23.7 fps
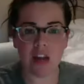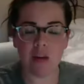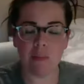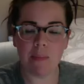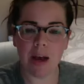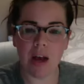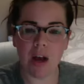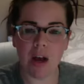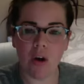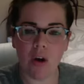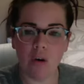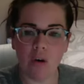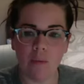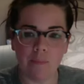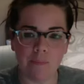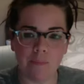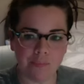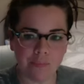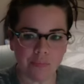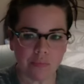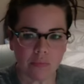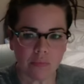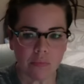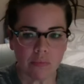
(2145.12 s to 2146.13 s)
about
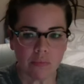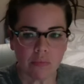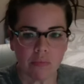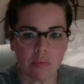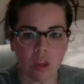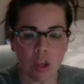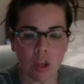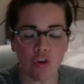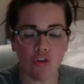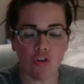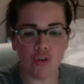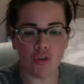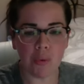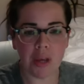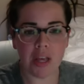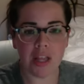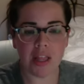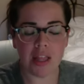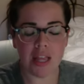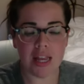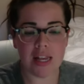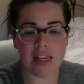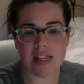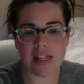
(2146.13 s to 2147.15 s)
doing
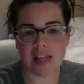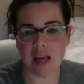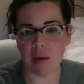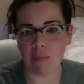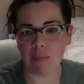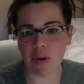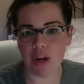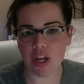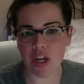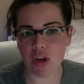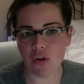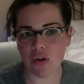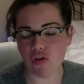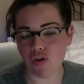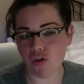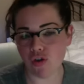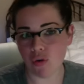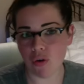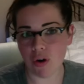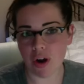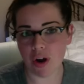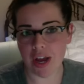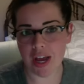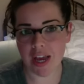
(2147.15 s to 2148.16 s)
things that bring you
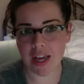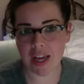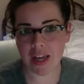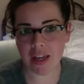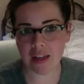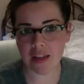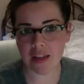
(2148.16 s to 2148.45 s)
joy